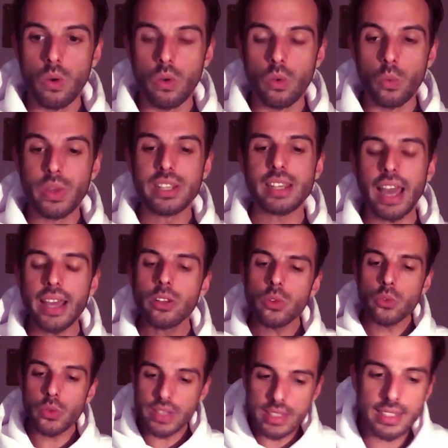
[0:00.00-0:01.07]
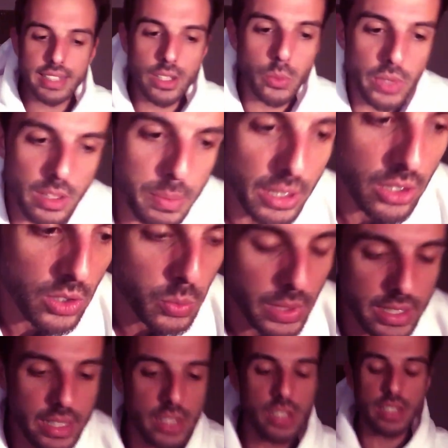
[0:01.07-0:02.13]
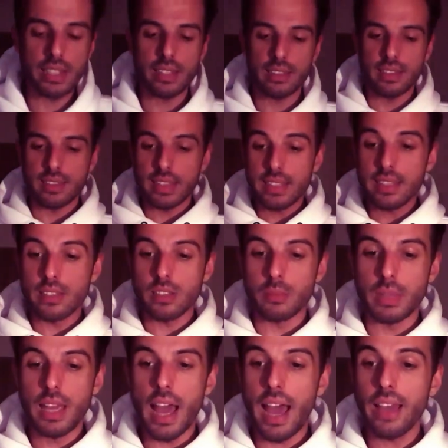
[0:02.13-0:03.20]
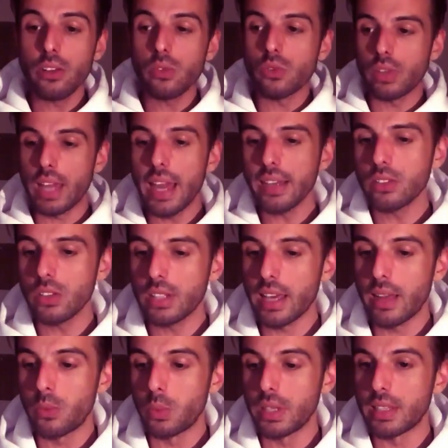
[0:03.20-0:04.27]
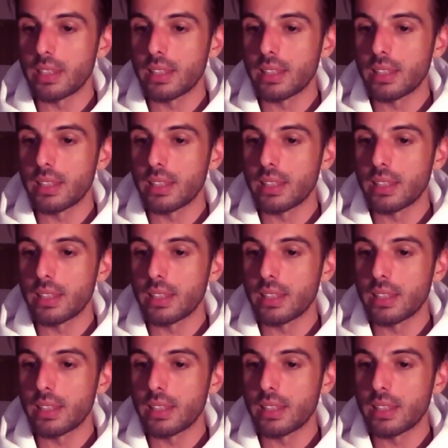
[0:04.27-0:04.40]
Which I don't resonate with, because when she said this to me, I don't react to that